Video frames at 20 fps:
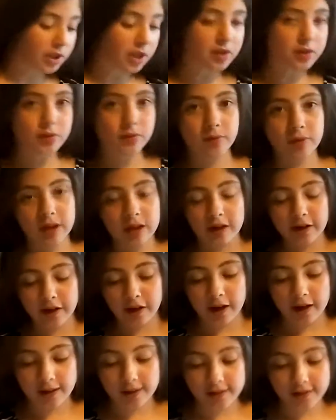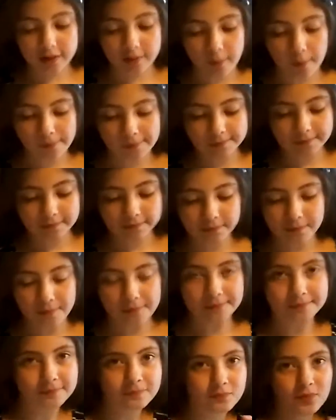That's really nice.
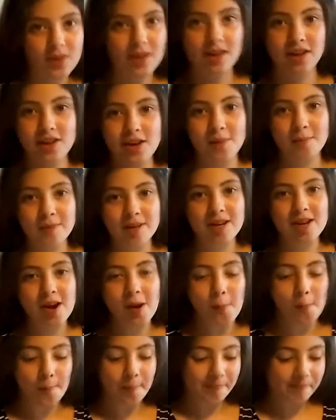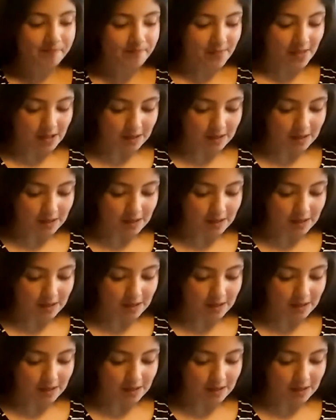Yummy, yum.